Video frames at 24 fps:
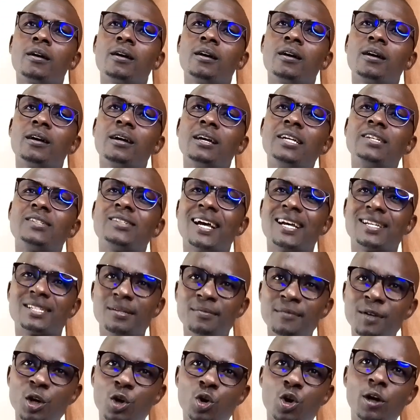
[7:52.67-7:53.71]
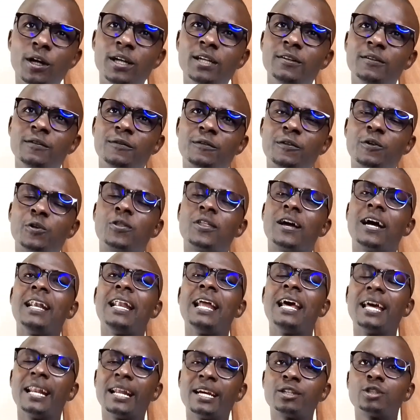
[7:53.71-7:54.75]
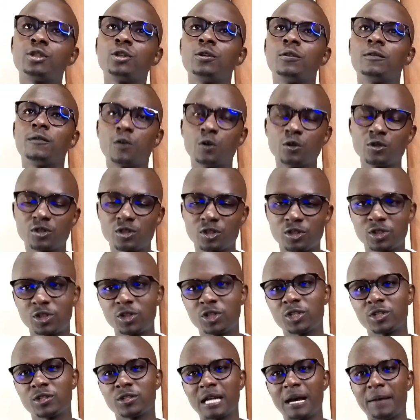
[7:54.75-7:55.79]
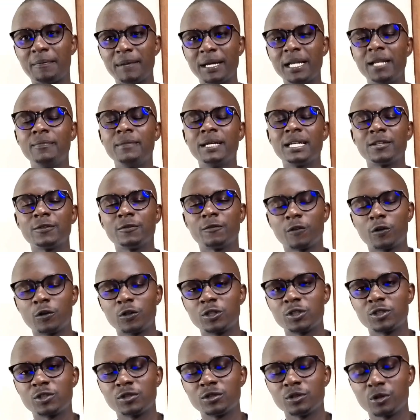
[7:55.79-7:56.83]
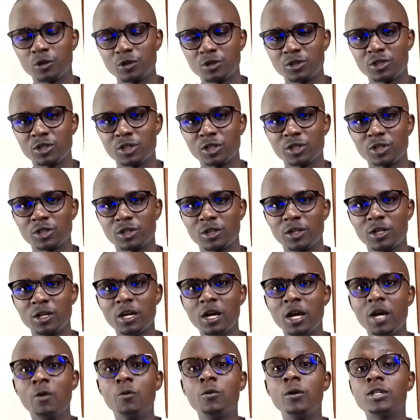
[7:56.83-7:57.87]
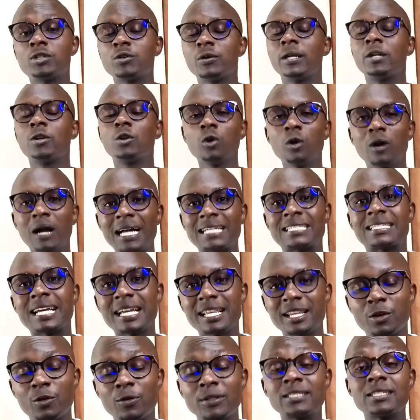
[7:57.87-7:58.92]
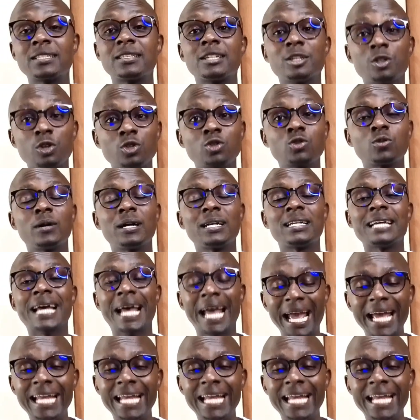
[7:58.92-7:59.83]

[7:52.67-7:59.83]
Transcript: Is Azimio going for that direction of constitution, amendment of constitution, which when look at Kenya Kwanza, they don't want any